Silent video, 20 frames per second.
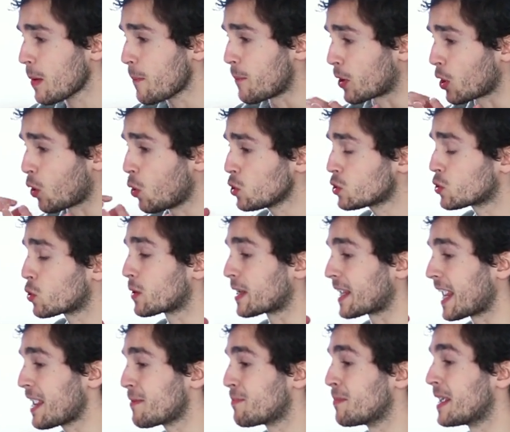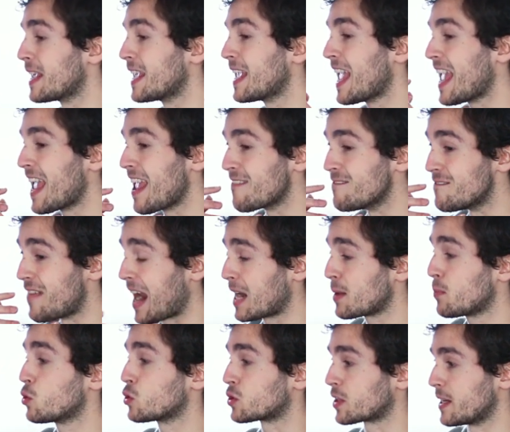but also gave me
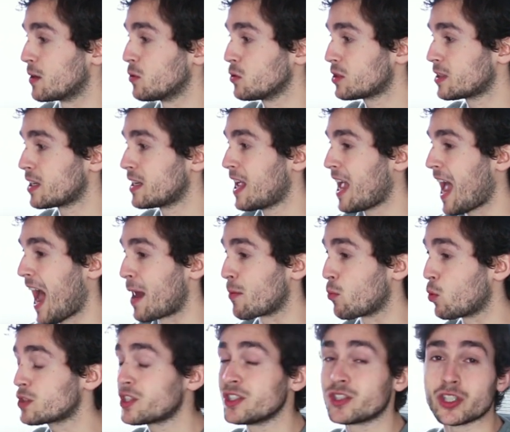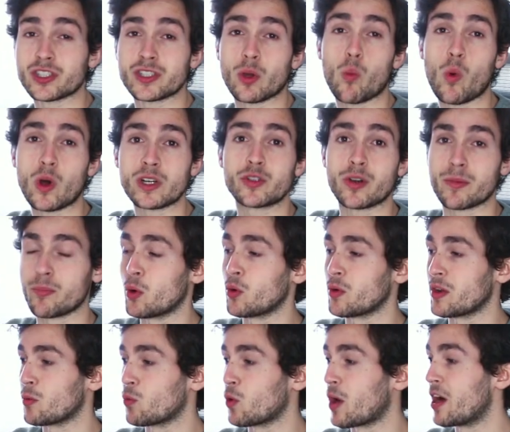valuable skills and wasn't just a one trick
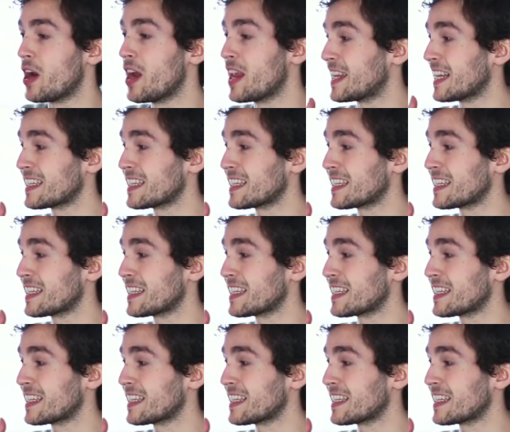pony where,